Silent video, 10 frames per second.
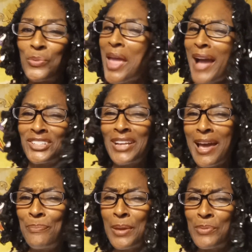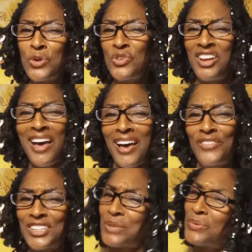we actually have people who
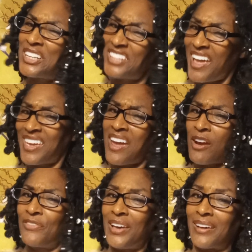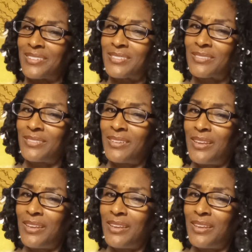love us and want to take care of us.